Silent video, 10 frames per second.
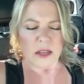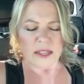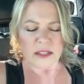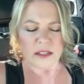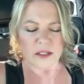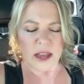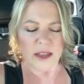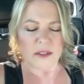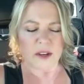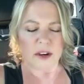As I
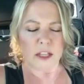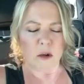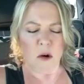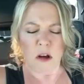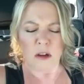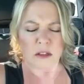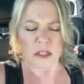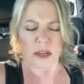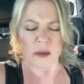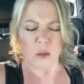sat there, I longed
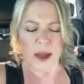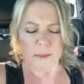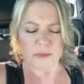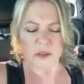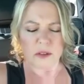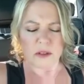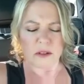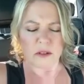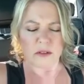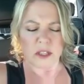and I wept
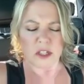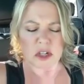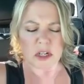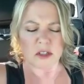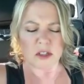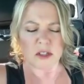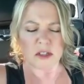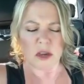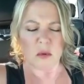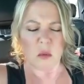for the church
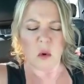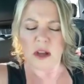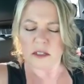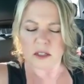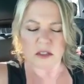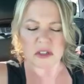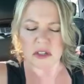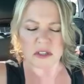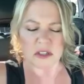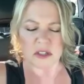because I wanted the
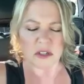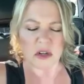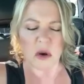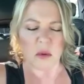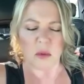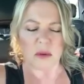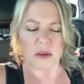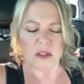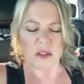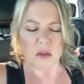church to know
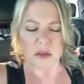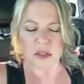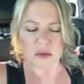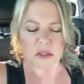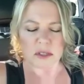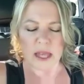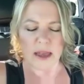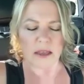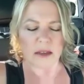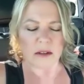what this was
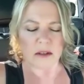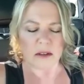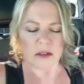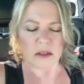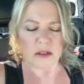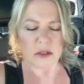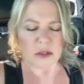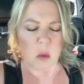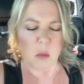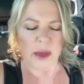like
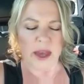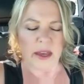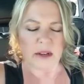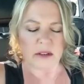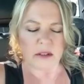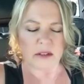so bad